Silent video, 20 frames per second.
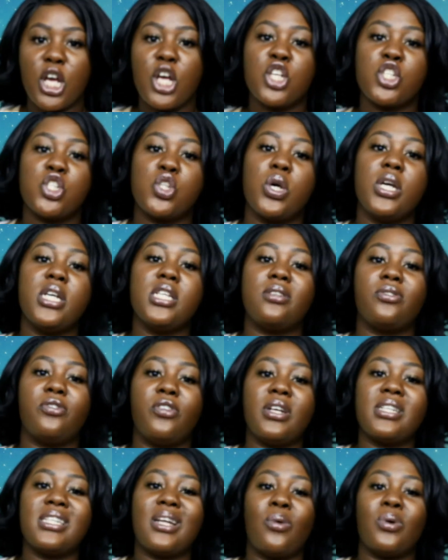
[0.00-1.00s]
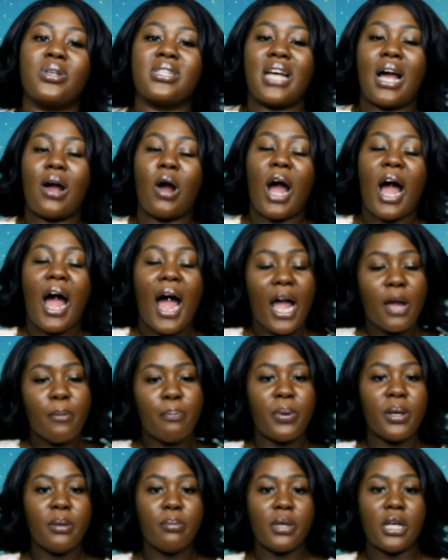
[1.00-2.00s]
So his friend that was
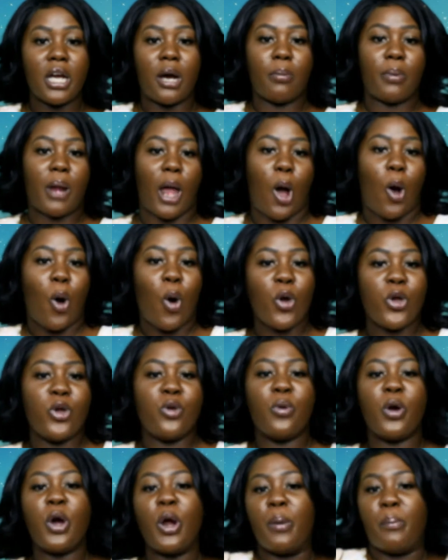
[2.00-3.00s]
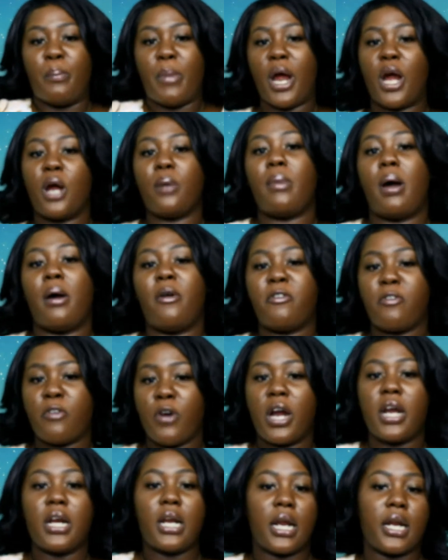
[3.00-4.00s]
hyping me up like, oh, you're gonna marry my
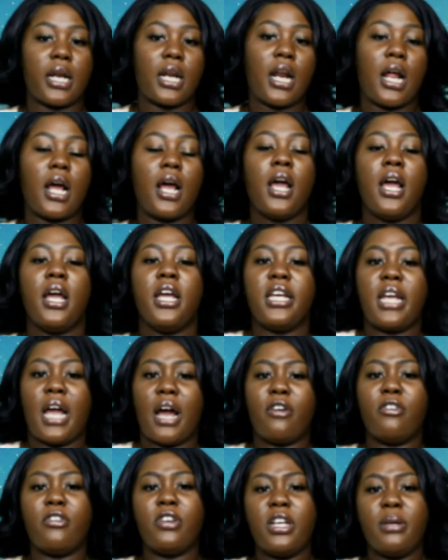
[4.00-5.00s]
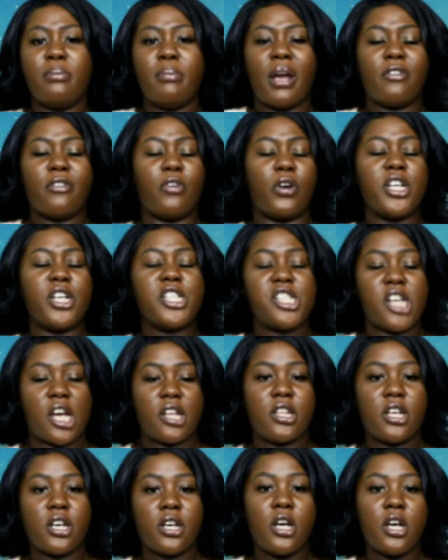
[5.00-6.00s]
friend, blah, blah, blah, y'all really meant for each
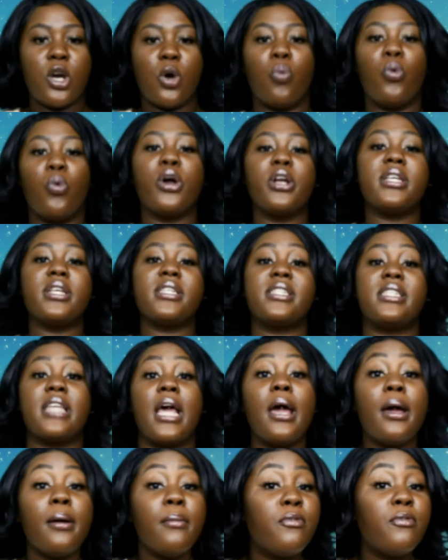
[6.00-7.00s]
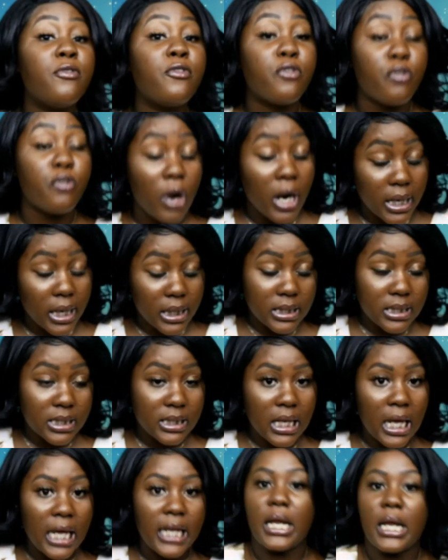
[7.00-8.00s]
other, were the same friends
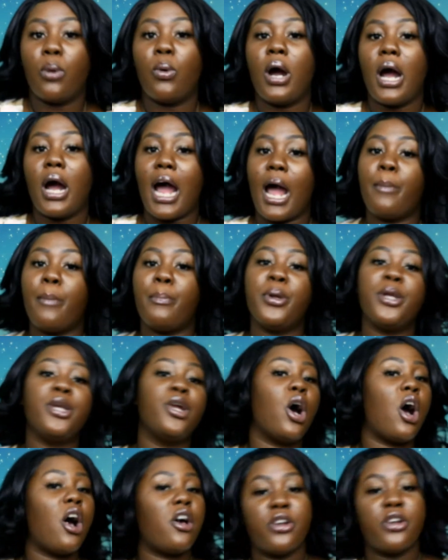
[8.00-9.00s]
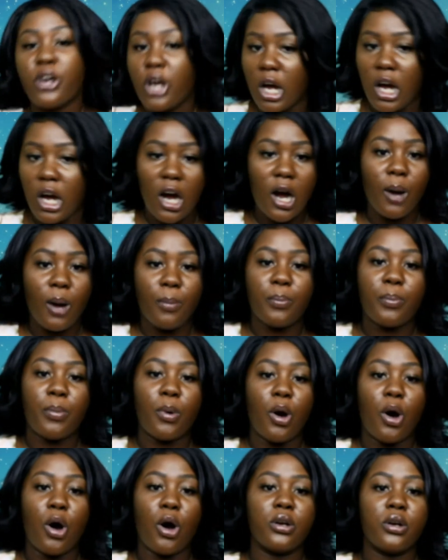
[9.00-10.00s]
that were hyping the other girl up
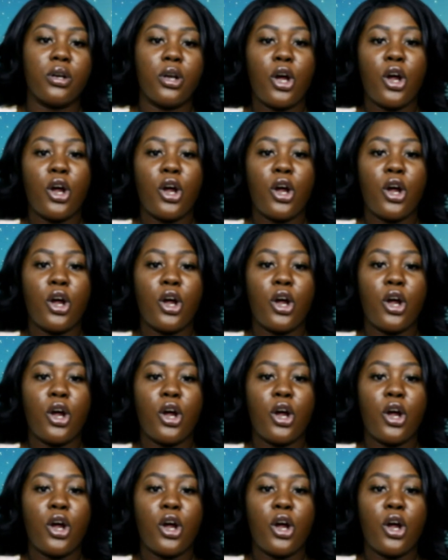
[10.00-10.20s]
on